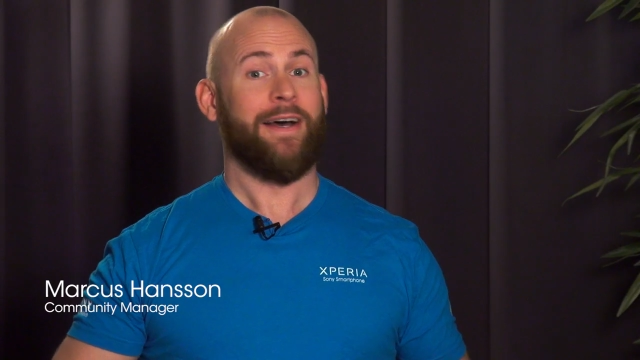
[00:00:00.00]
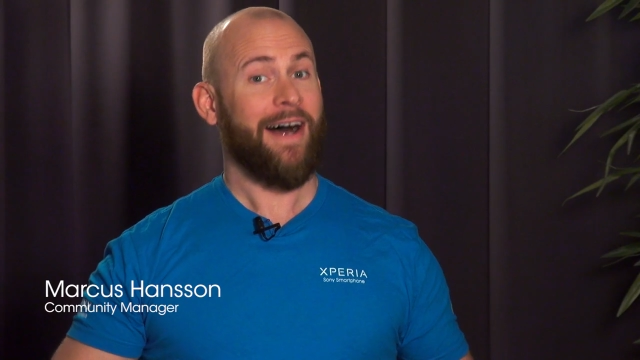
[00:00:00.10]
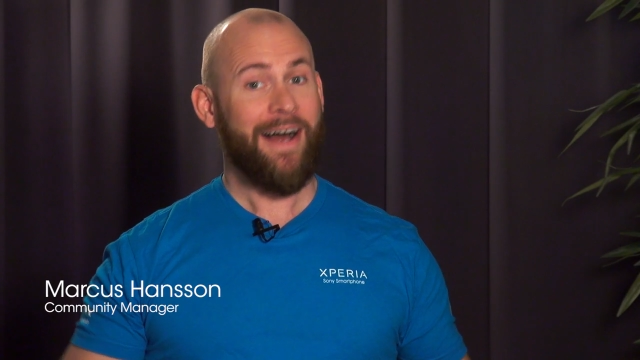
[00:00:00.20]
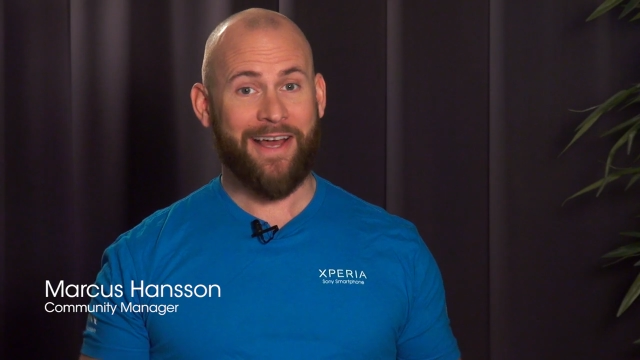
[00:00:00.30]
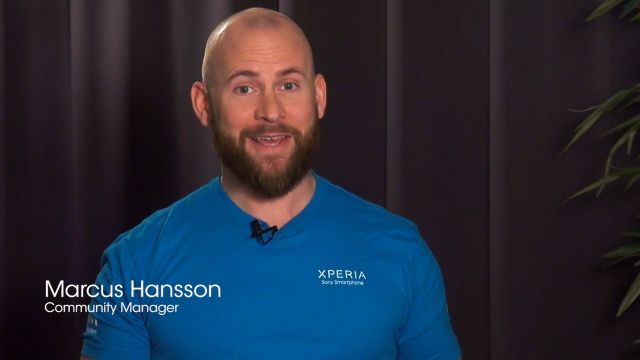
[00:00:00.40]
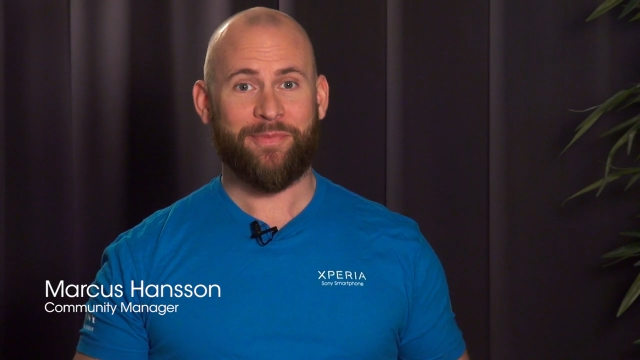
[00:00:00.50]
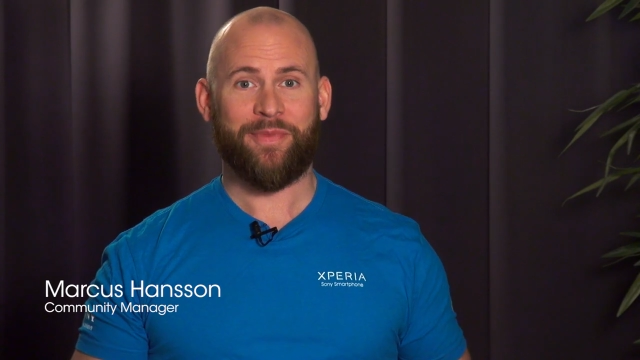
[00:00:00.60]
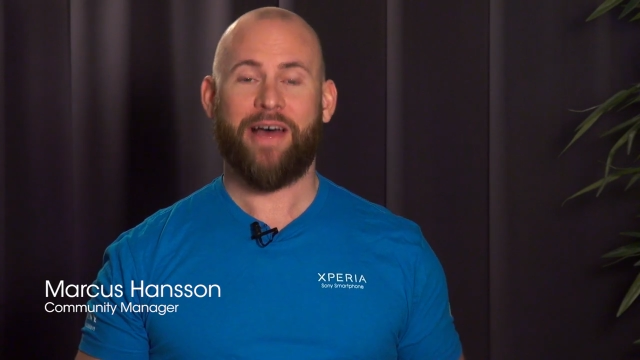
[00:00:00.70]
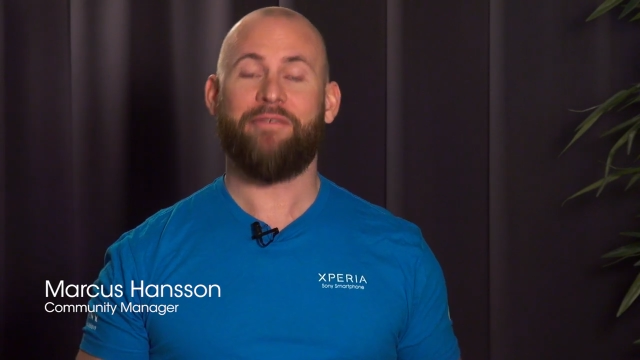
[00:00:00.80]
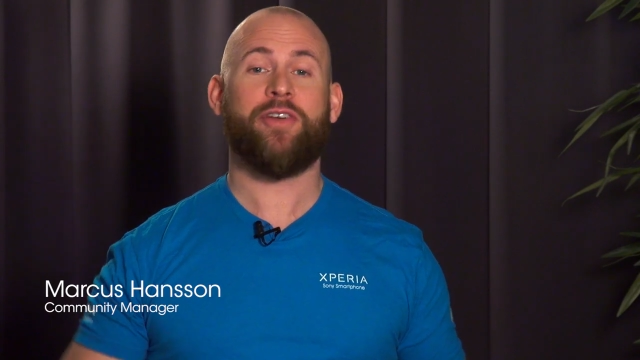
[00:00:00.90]
Hi,
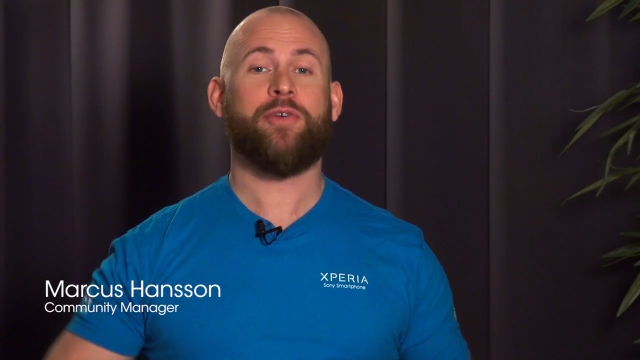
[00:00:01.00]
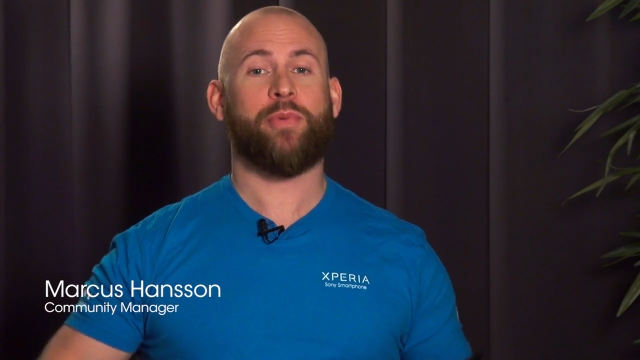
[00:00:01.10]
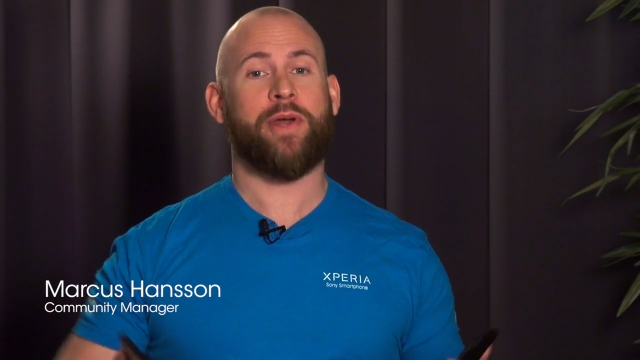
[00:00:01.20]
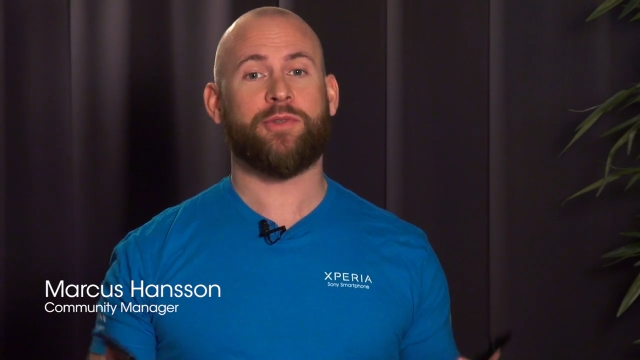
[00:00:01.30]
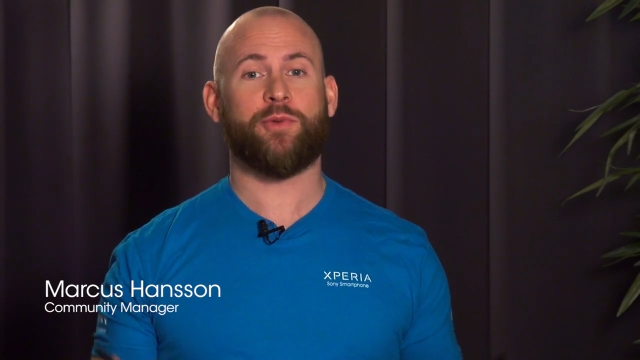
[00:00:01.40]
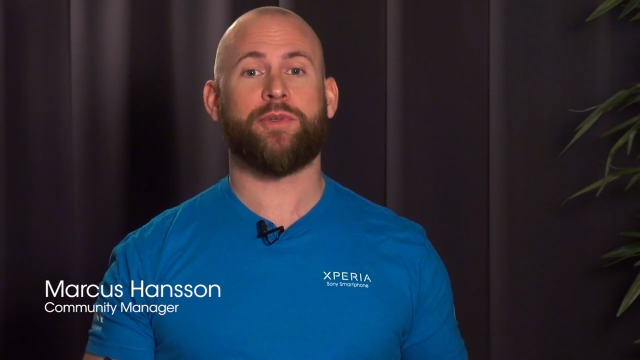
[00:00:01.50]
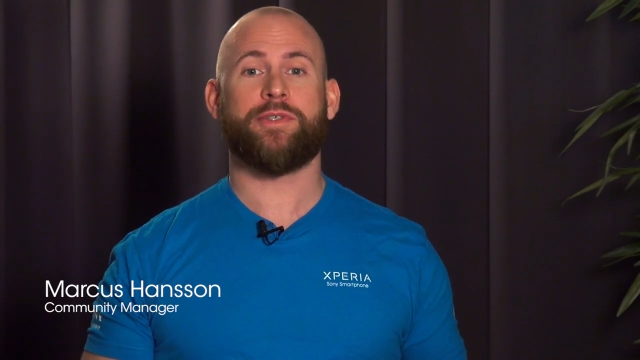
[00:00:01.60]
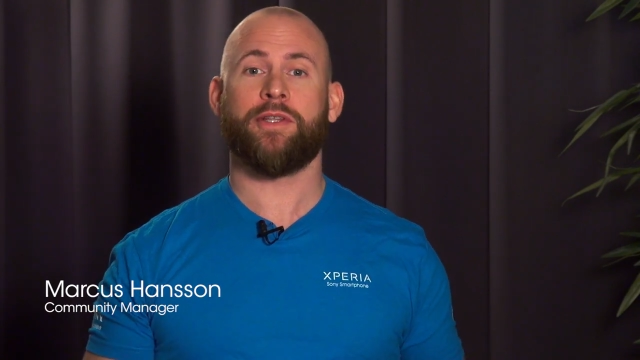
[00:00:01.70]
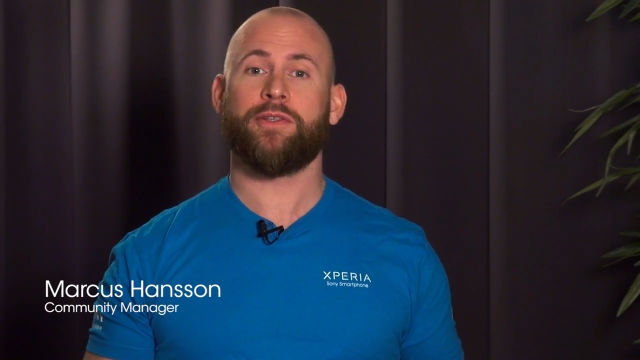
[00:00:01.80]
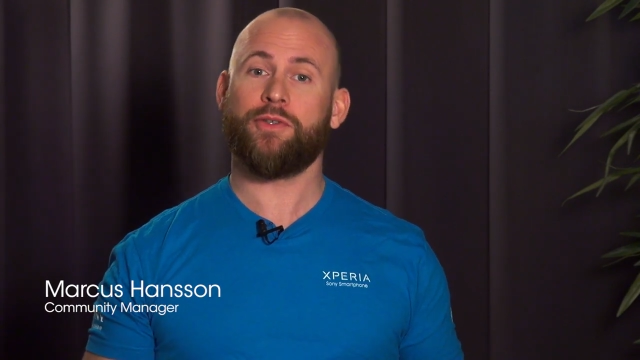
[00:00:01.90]
I'm very proud to
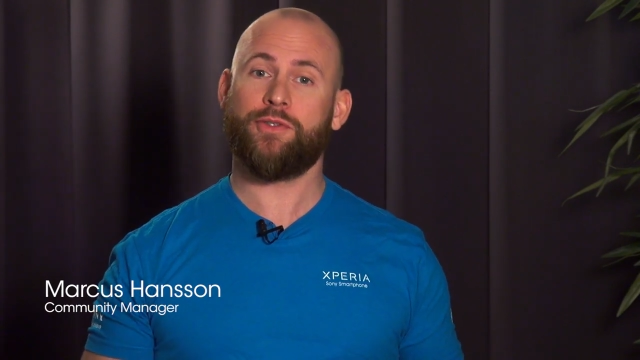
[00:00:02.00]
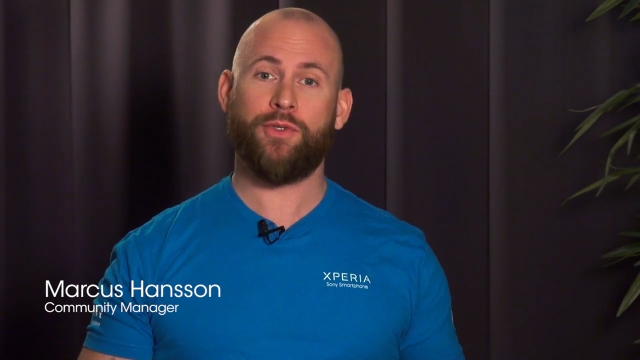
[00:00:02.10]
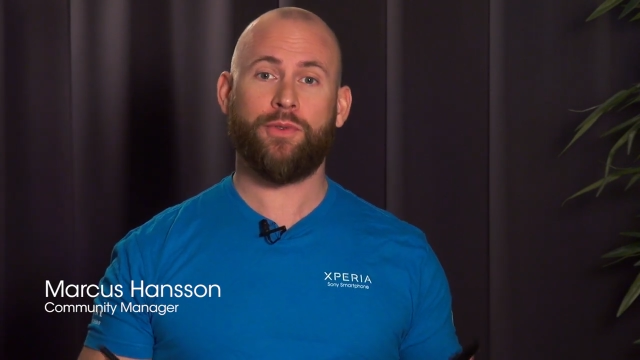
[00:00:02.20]
present our two